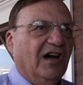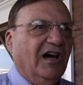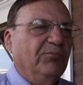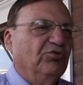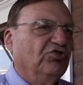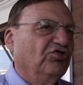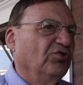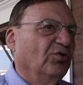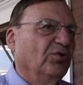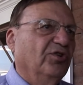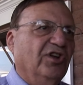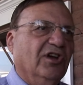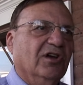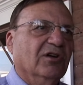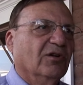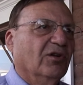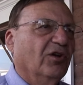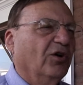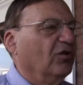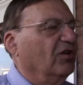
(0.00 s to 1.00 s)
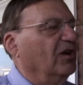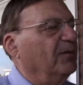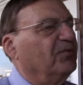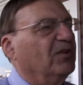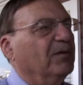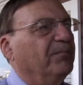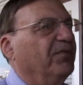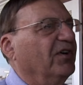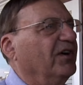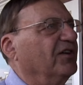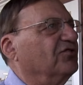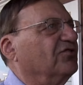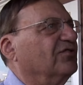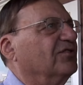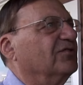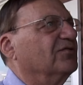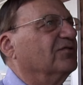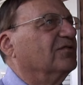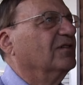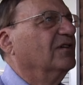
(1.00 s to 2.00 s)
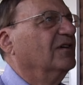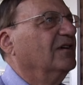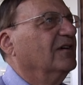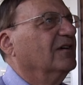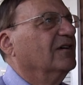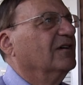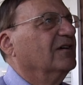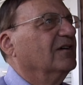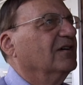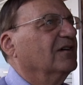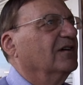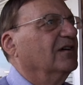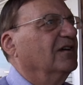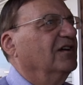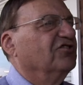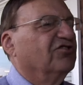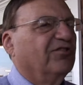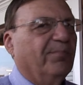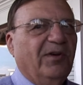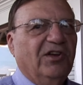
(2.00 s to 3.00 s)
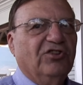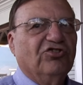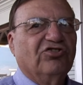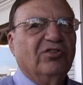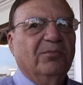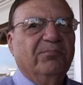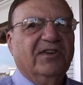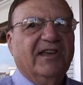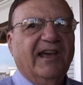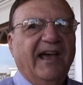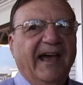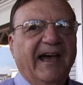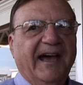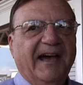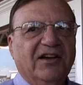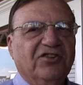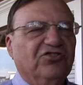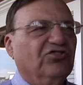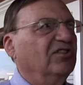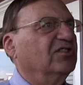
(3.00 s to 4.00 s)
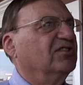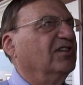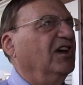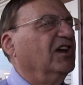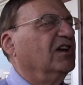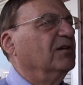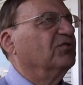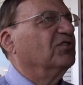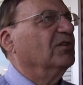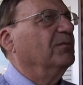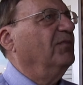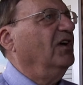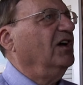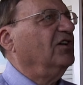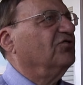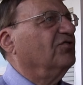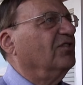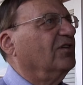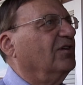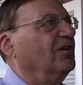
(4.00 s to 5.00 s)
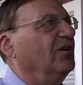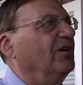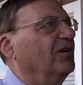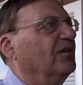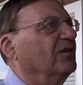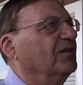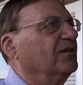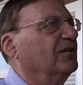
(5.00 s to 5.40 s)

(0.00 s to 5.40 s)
I'm sure they could load up the buses and spend some gas and take them to Mexico.